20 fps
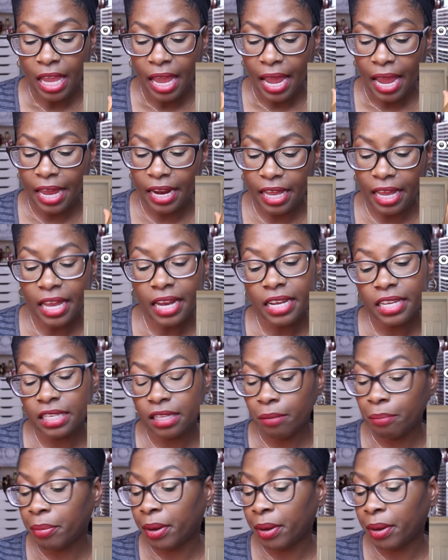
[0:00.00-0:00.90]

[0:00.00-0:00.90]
And it is the